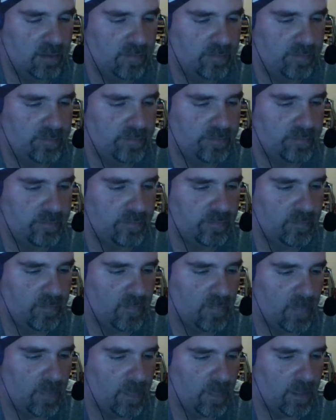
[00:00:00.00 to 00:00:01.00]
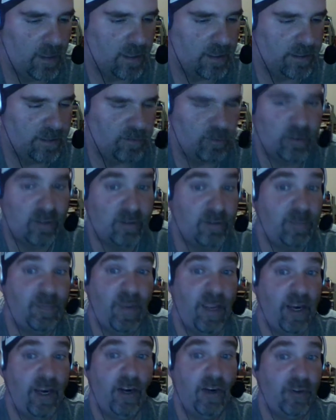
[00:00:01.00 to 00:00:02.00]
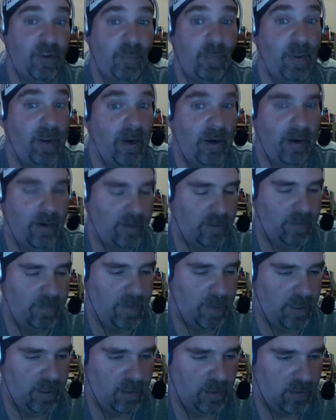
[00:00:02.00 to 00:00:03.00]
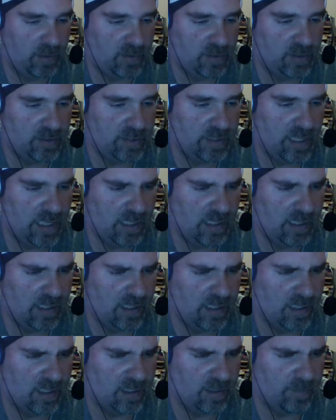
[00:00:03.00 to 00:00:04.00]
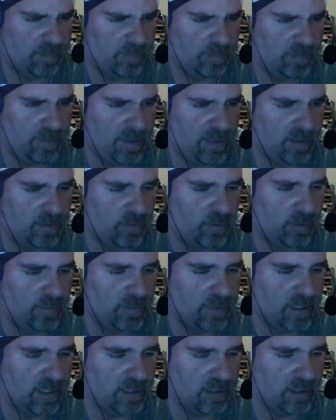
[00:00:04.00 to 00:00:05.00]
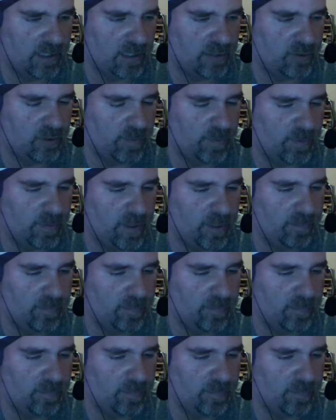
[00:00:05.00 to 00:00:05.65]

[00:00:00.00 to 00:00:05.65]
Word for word: and Daniel Bryan gets a running knee, and then Roman Reigns does,